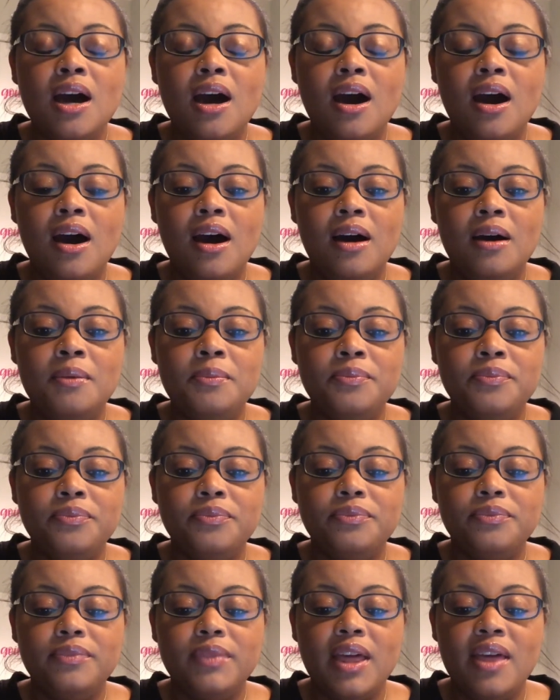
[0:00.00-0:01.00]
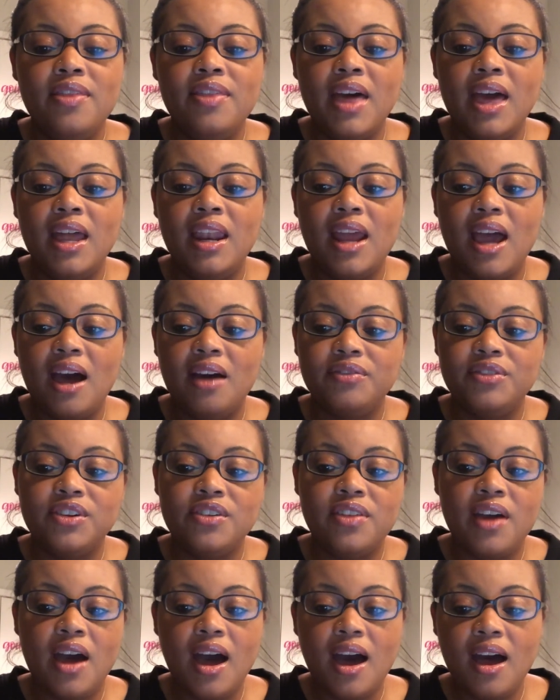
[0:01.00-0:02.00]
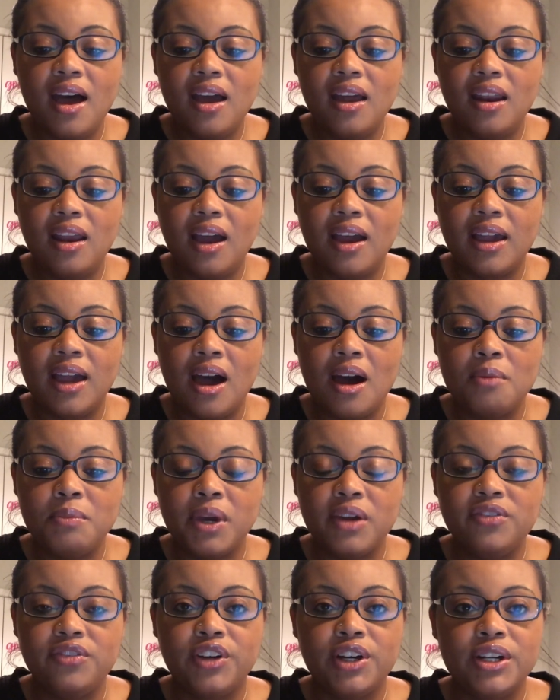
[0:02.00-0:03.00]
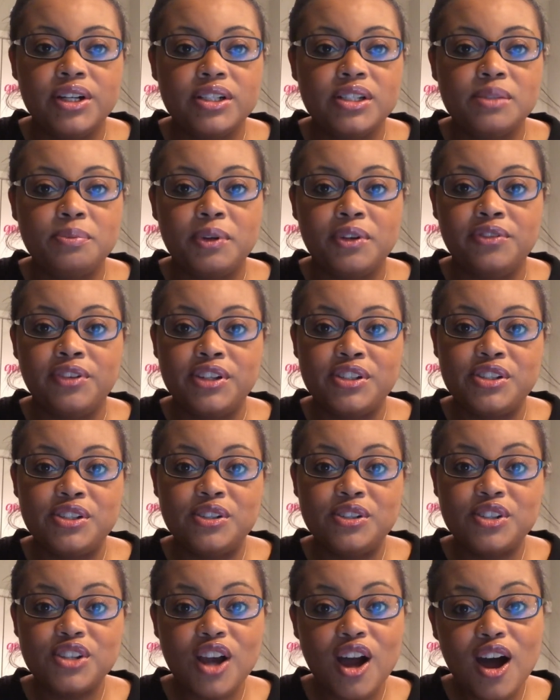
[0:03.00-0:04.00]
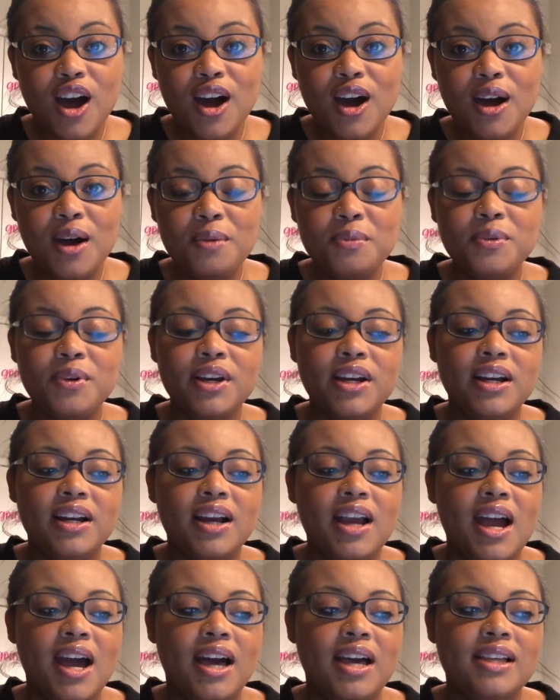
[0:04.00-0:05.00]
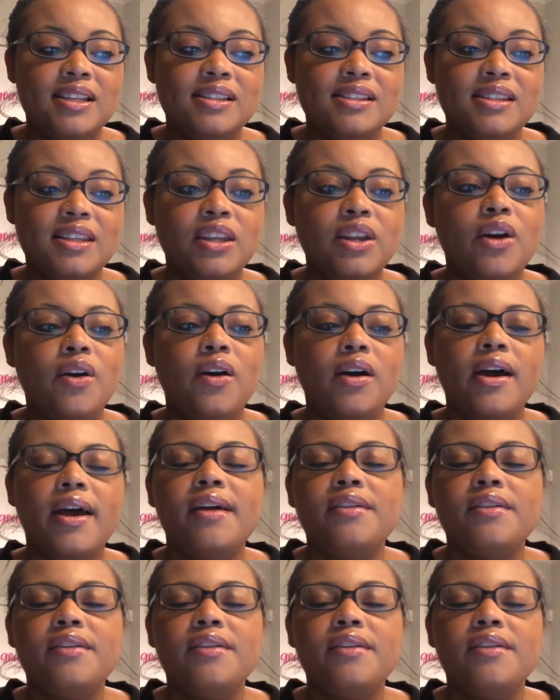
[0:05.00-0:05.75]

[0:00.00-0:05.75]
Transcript: And then after that, I got my first professional job, whereas, you know,